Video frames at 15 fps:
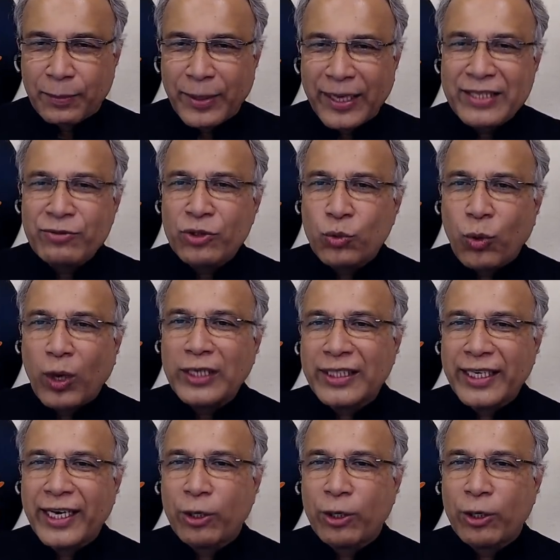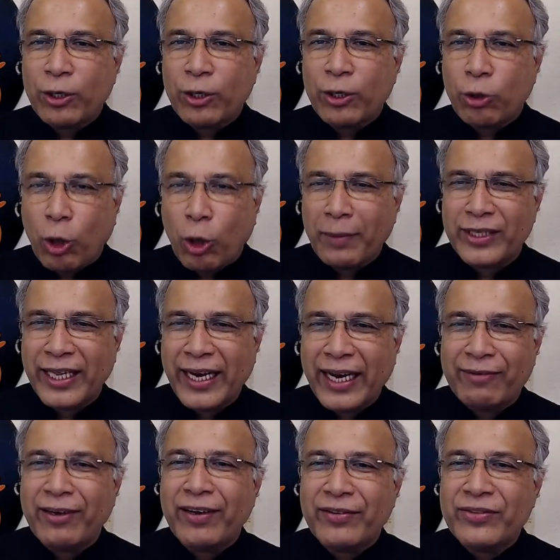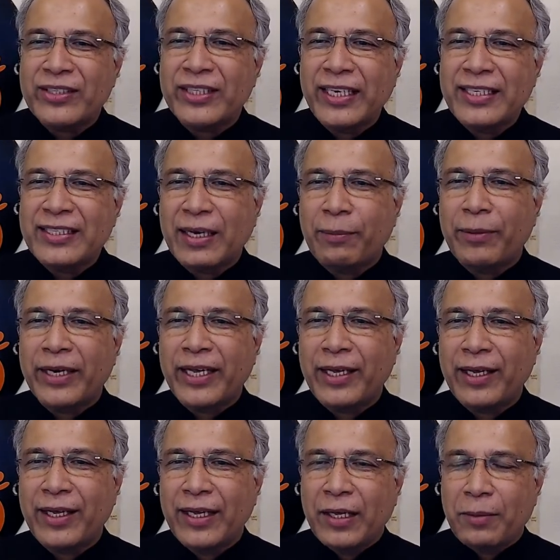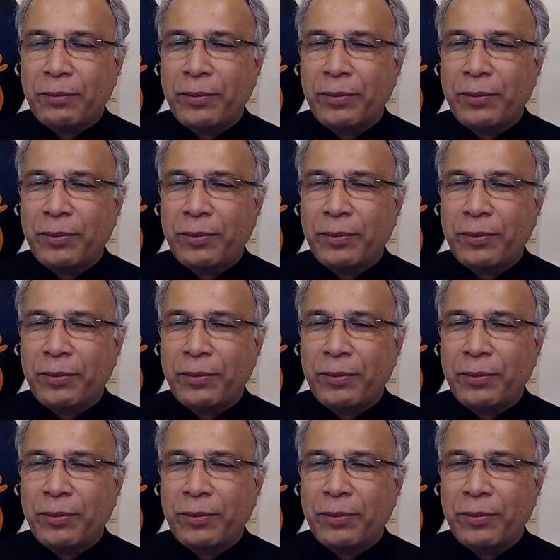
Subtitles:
Press was watching it open mouth. They never have seen somebody